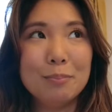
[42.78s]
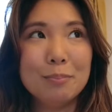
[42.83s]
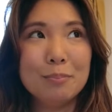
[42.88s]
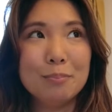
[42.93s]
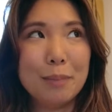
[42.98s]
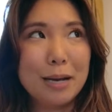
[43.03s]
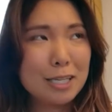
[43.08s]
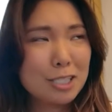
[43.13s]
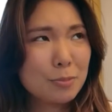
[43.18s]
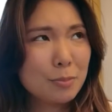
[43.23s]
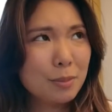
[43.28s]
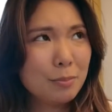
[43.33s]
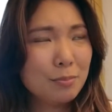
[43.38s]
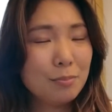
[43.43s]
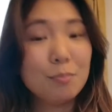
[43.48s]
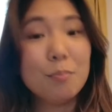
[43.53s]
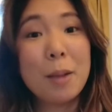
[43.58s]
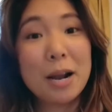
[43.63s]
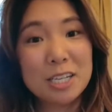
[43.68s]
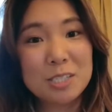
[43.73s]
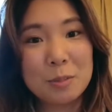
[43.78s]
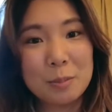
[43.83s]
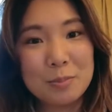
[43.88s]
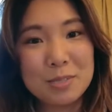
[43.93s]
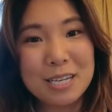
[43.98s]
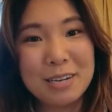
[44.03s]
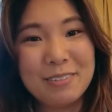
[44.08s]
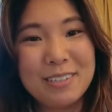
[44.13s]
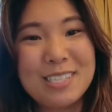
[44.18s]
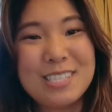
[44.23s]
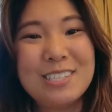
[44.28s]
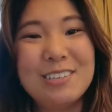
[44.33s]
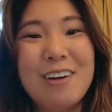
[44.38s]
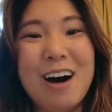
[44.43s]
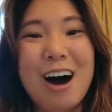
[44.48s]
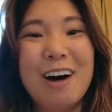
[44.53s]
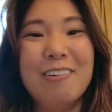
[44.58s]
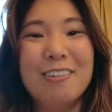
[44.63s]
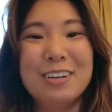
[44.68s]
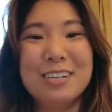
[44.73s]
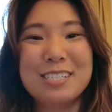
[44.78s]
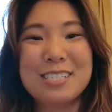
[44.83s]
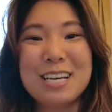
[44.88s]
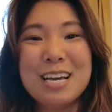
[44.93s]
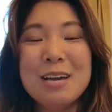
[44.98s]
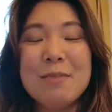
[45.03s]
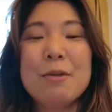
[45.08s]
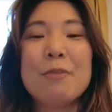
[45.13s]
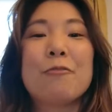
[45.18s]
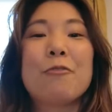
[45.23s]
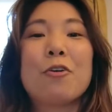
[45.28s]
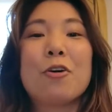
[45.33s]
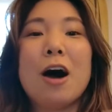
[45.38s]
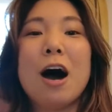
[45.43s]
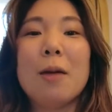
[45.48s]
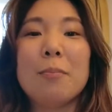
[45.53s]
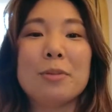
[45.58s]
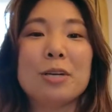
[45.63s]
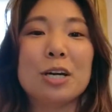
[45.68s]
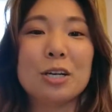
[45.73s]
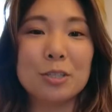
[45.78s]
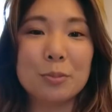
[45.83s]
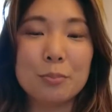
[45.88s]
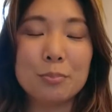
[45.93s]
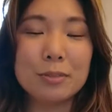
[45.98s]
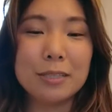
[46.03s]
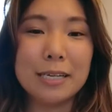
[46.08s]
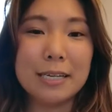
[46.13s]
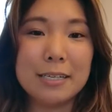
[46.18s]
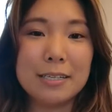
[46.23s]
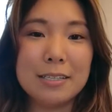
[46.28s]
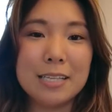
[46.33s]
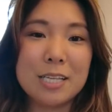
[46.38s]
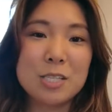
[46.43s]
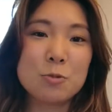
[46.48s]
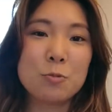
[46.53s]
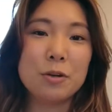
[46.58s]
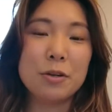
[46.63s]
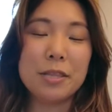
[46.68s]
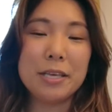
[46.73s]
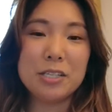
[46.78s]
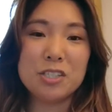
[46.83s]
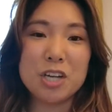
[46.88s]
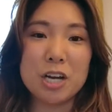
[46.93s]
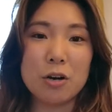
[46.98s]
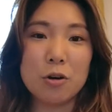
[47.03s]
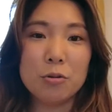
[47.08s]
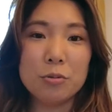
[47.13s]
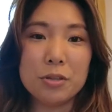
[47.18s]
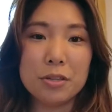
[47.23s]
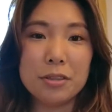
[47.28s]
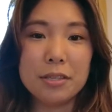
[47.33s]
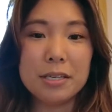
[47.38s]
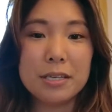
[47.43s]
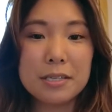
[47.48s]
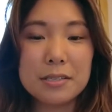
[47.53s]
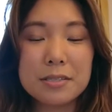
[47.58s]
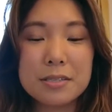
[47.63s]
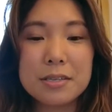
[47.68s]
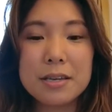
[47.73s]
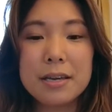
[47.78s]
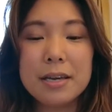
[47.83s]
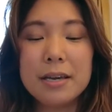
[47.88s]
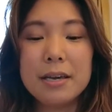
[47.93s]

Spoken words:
Maximum 72 hours before hopping on the plane. That's where they check all the things.